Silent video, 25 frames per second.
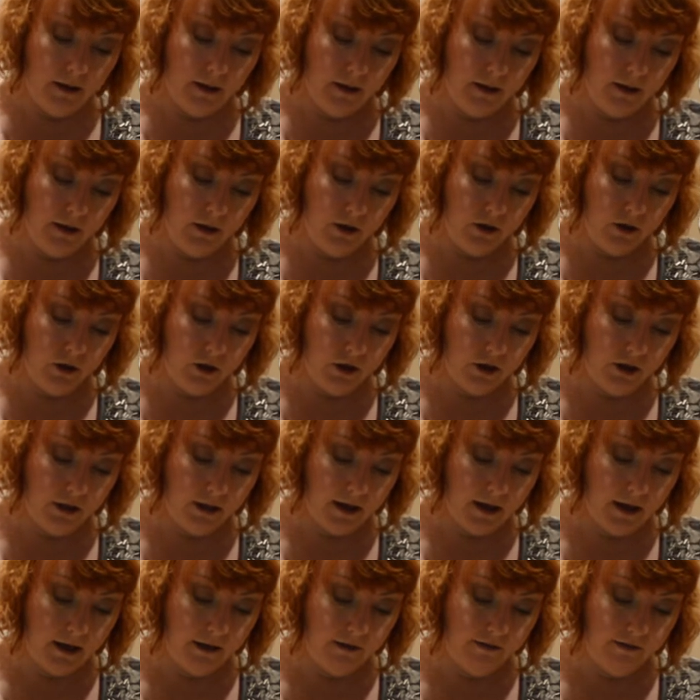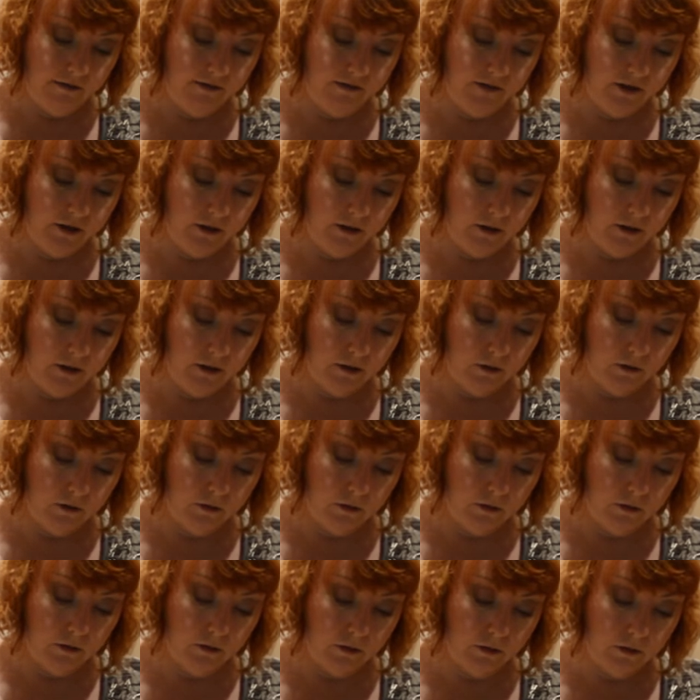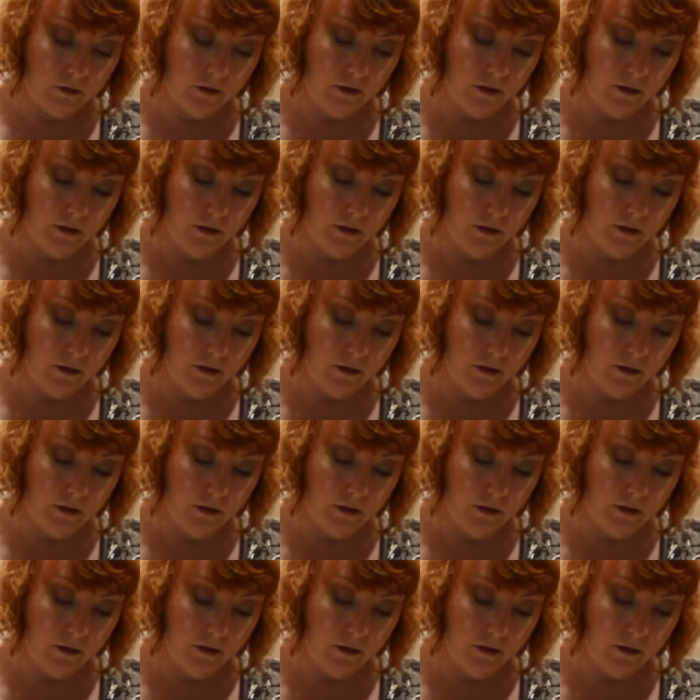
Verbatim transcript: And just kind of fill those.